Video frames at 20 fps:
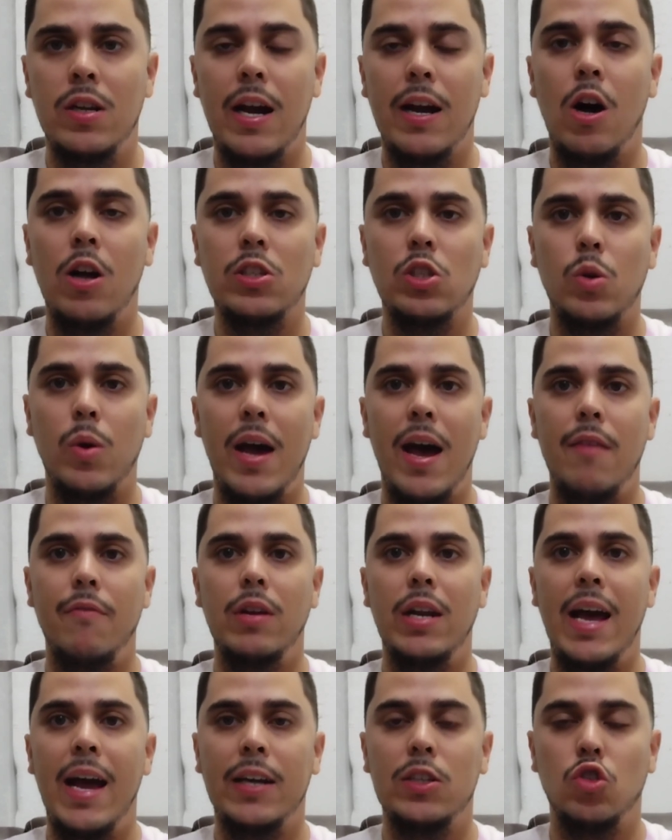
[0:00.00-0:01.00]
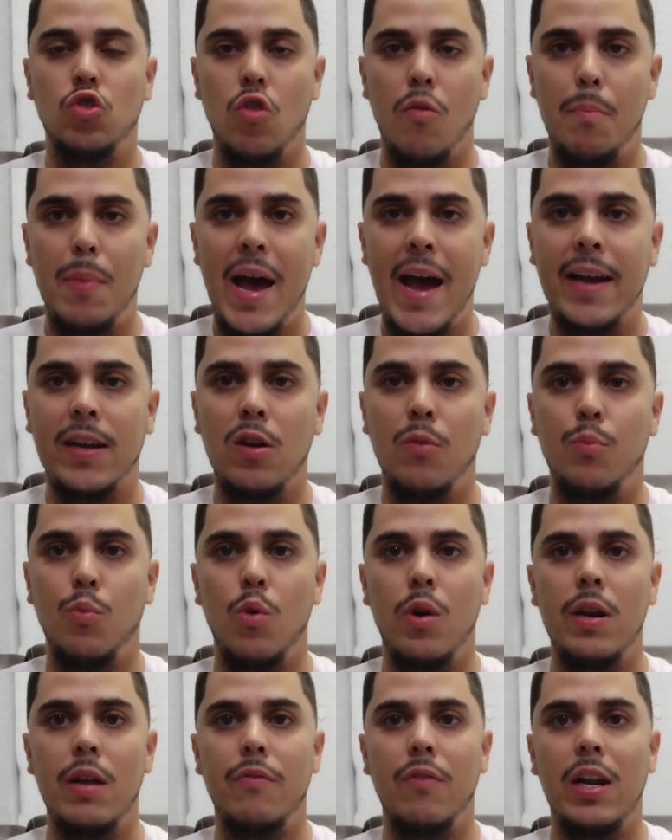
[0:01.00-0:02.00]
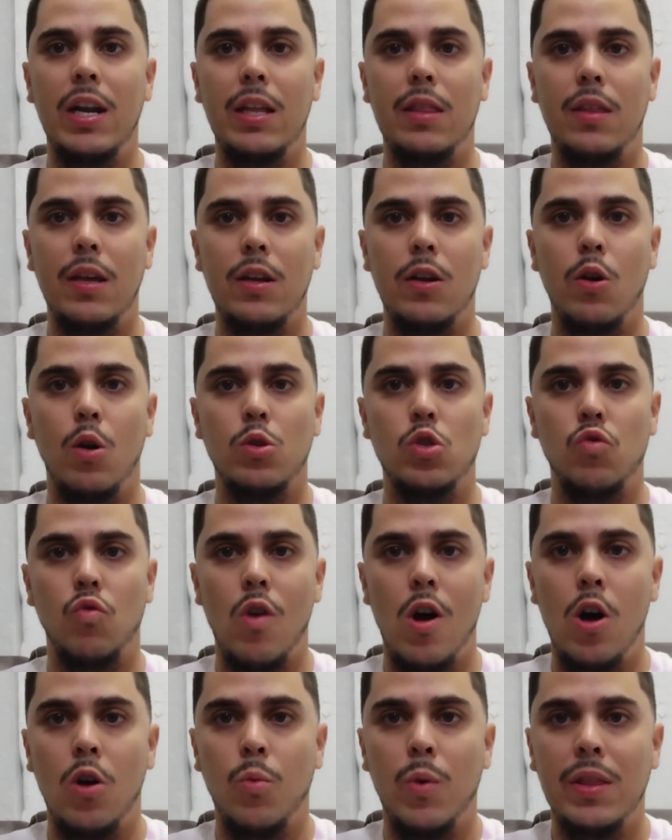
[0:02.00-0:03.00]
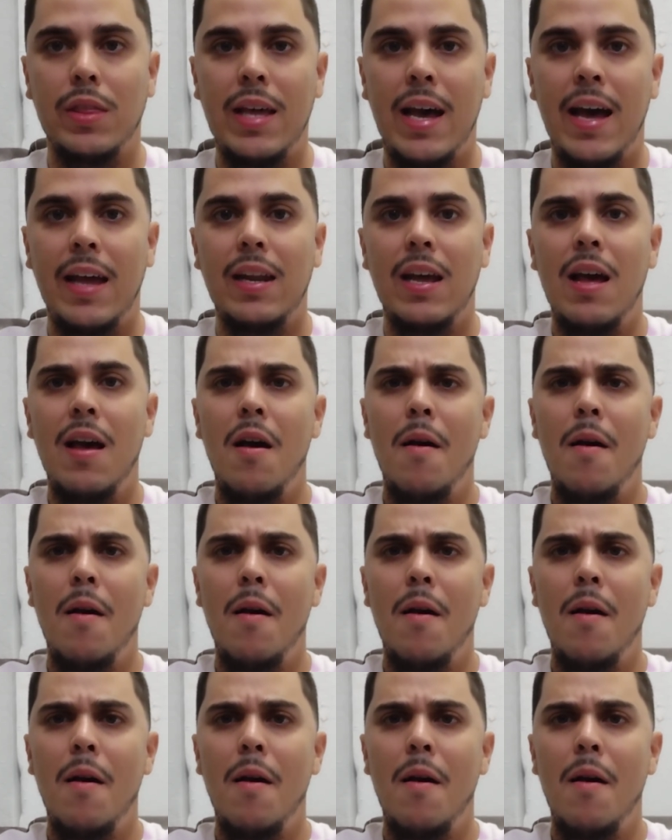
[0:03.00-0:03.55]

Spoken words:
I also have an extra backup one if anything goes wrong with that.